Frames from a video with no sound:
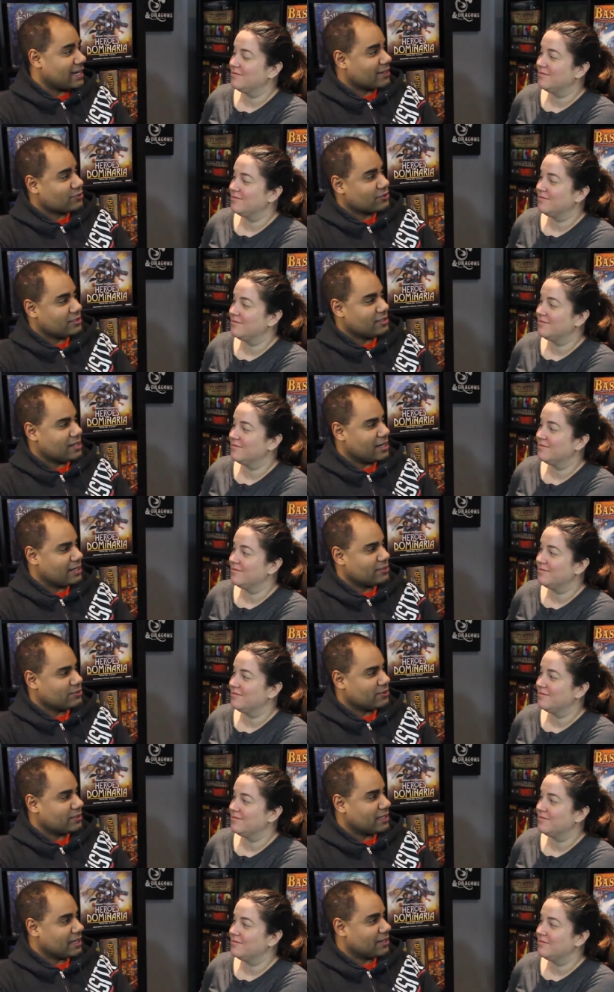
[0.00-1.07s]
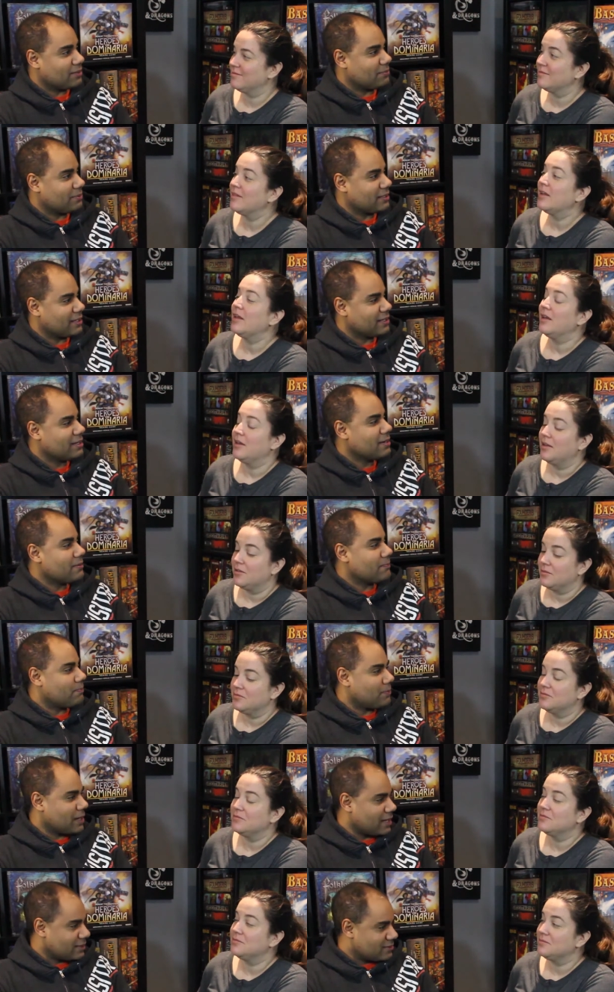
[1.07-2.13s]
Speaker 1: actually die during the how to play.
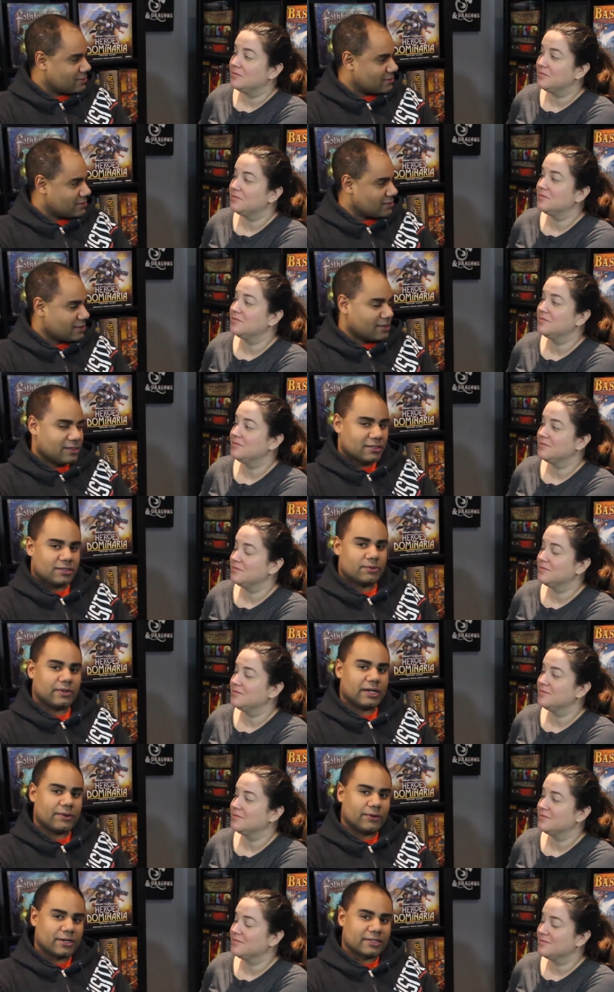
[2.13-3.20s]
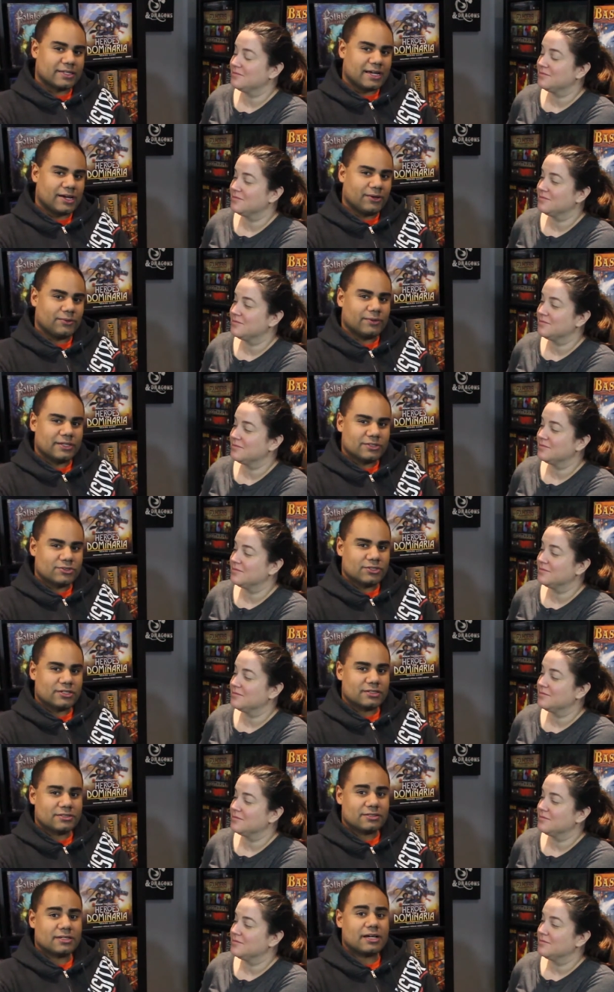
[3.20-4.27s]
But the way it worked out was
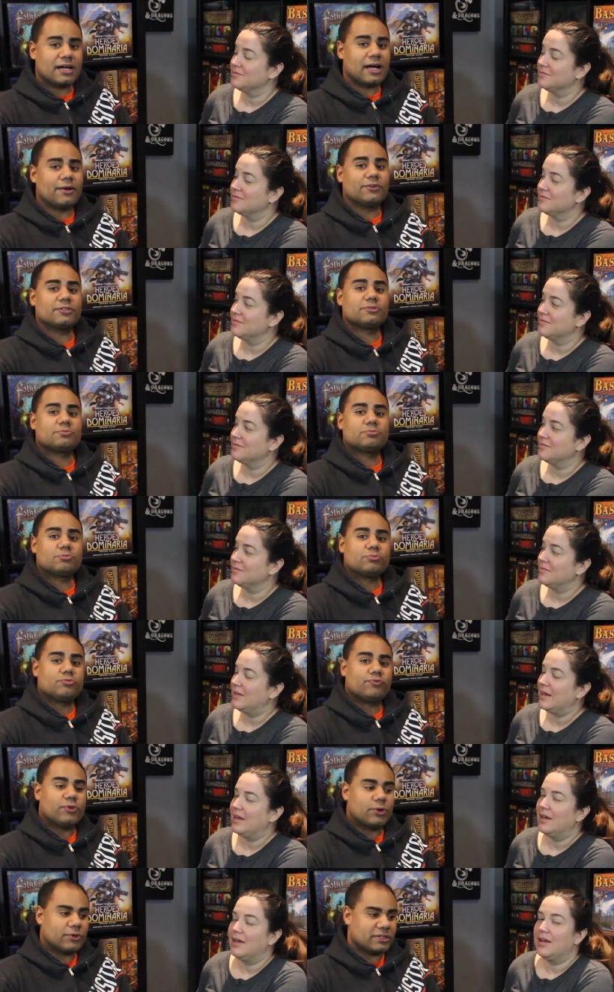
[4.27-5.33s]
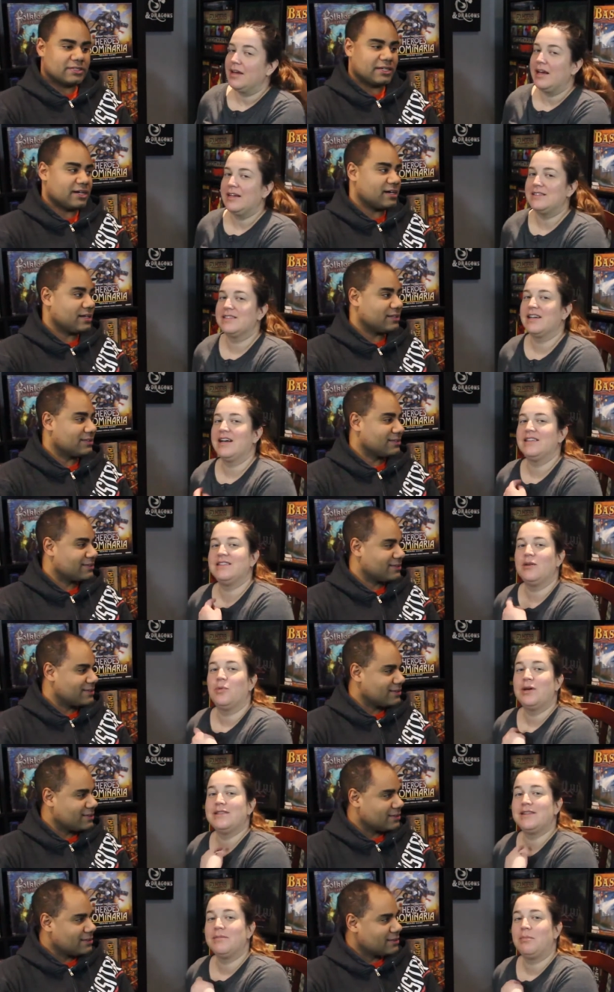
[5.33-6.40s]
just, I was focusing on because
Speaker 2: he
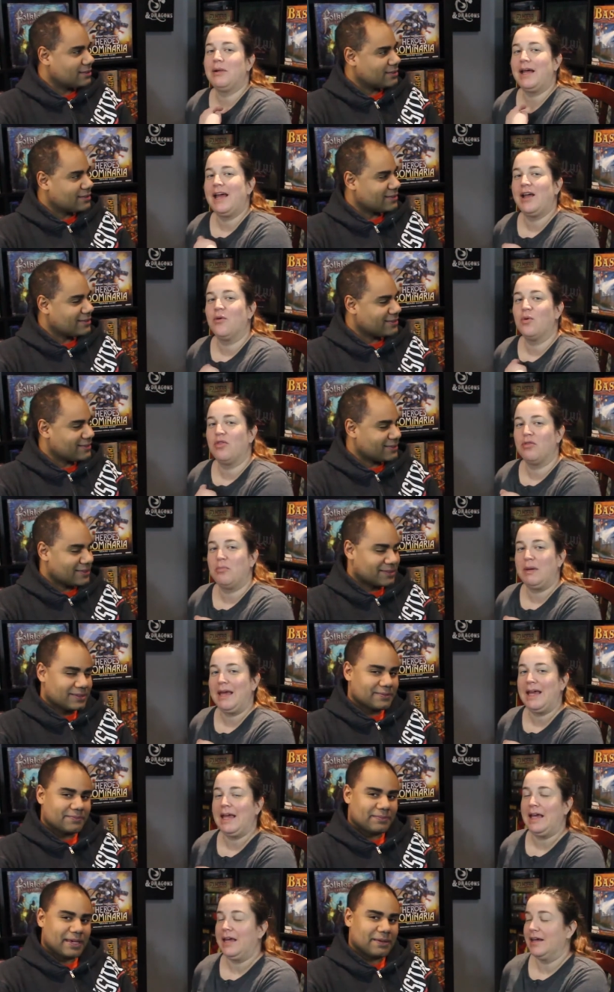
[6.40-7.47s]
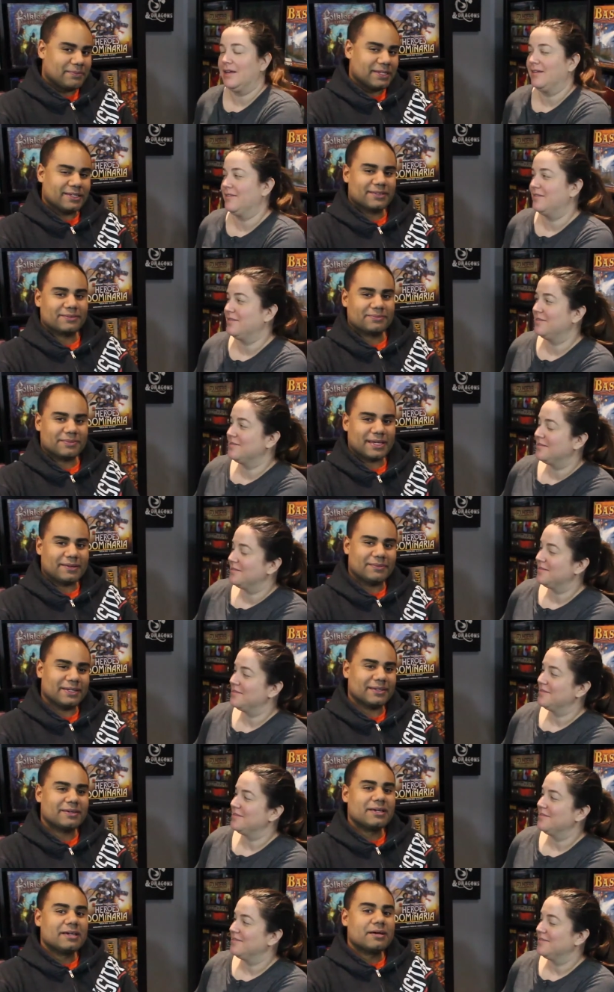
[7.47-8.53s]
wasn't playing with me maybe
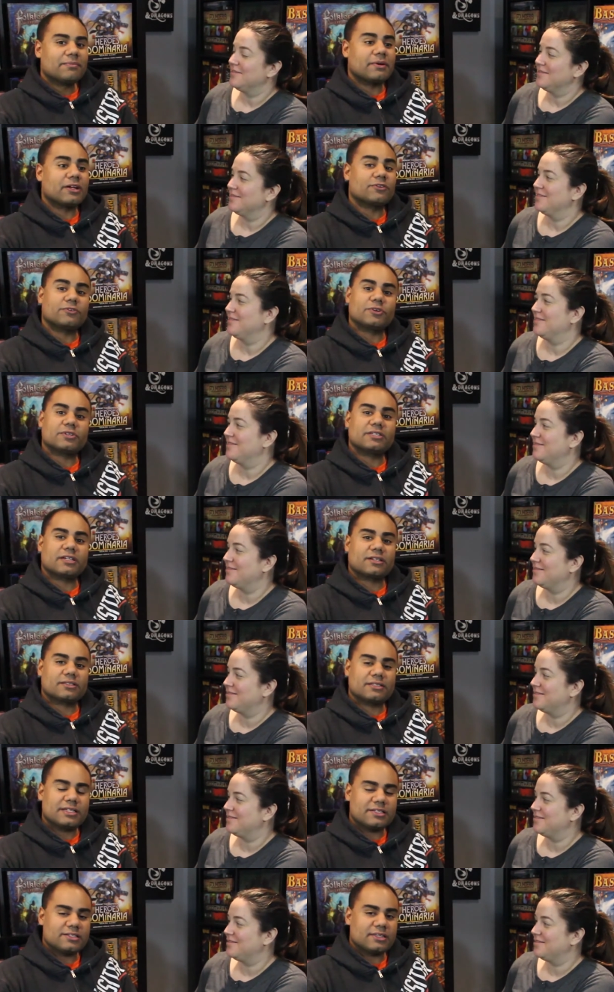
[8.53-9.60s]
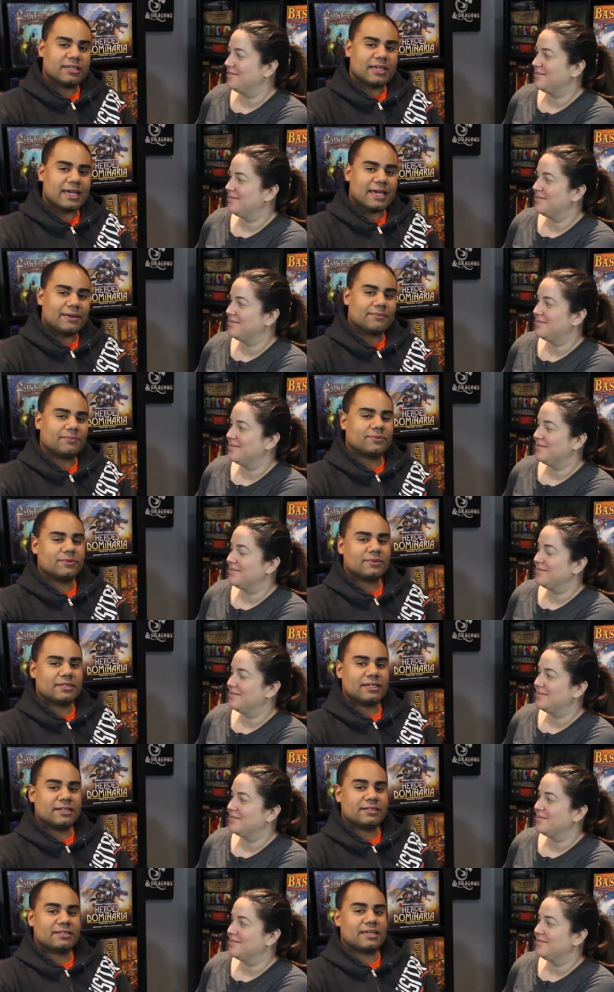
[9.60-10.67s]
Speaker 1: maybe but i was focusing on teaching the game
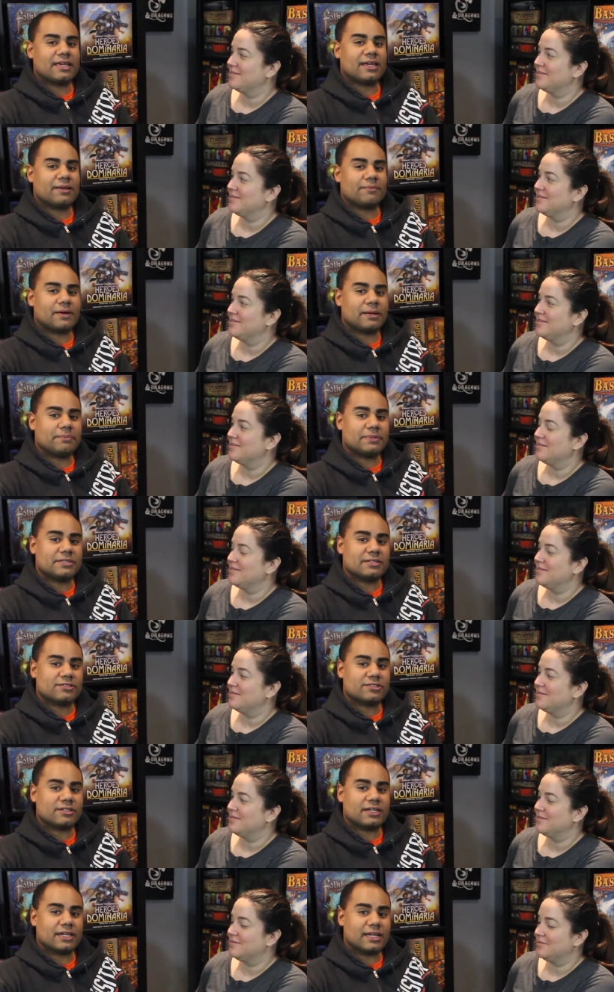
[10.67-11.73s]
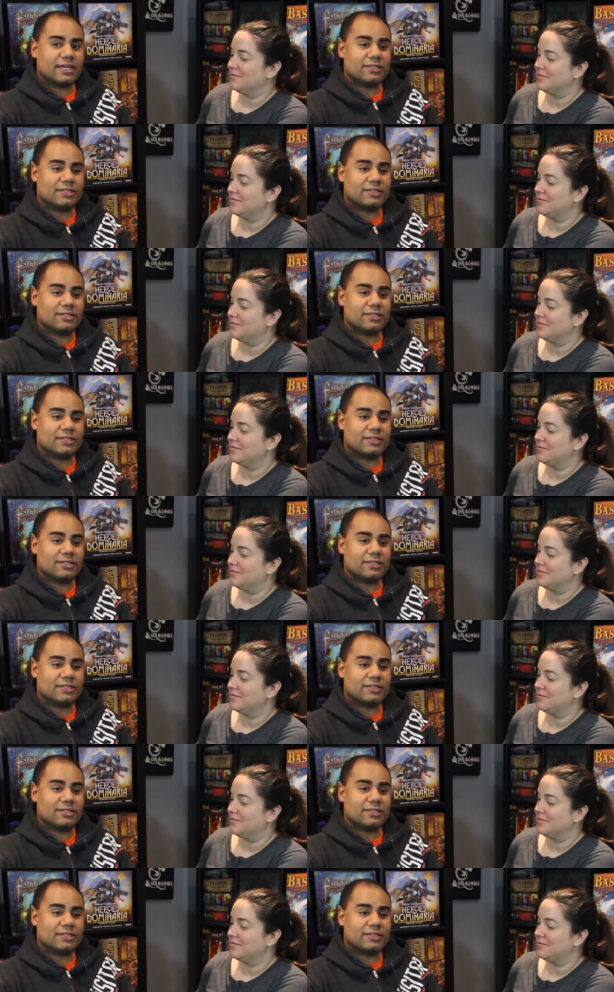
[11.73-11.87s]
didn't take my positioning